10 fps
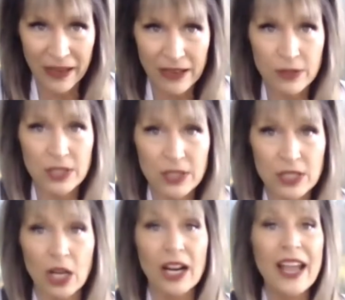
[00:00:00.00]
boundaries
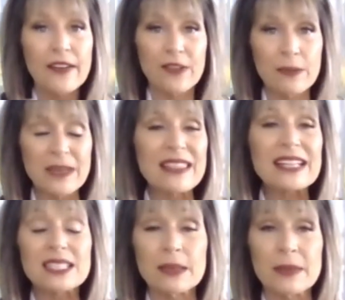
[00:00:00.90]
are. For me, that's
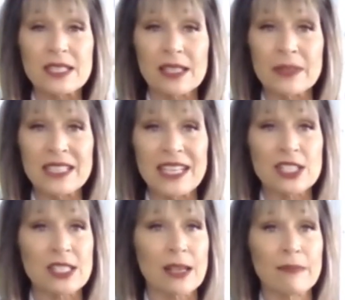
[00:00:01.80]
limits and
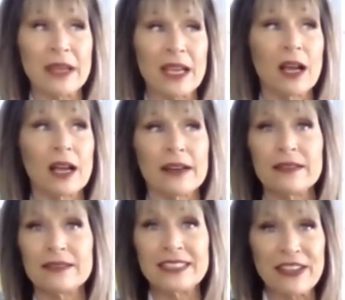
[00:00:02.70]
limitations. I'm big
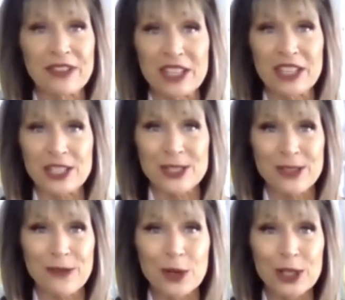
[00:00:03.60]
on definitions of
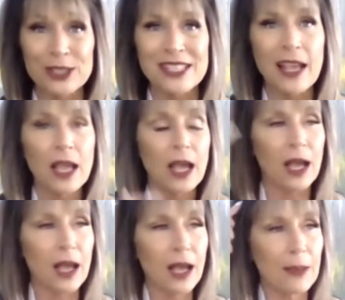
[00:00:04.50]
words.
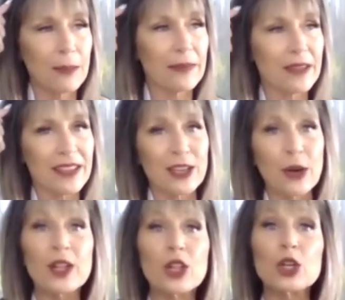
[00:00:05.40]
Um, you know,
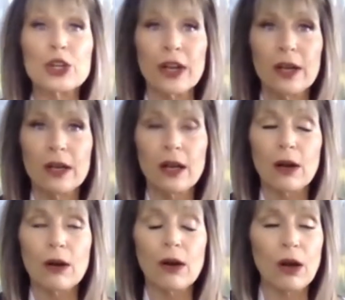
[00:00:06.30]
we learn
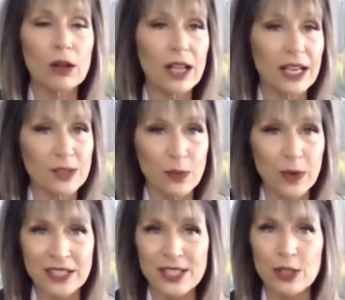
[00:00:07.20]
all kinds of
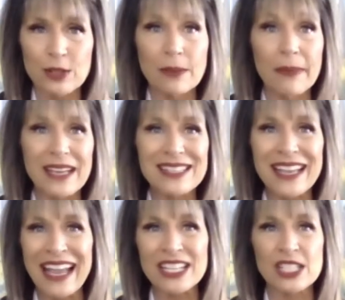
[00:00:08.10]
ways to use
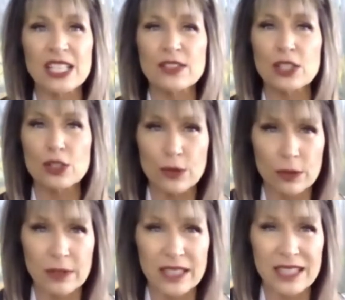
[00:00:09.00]
amazing adjectives to
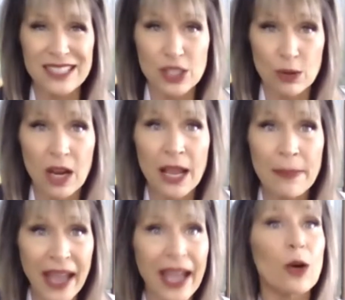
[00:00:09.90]
truly describe
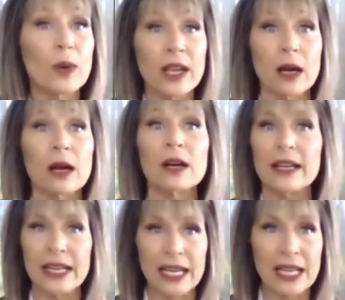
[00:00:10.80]
how we are
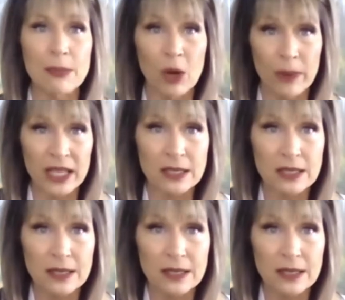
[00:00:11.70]
in any moment,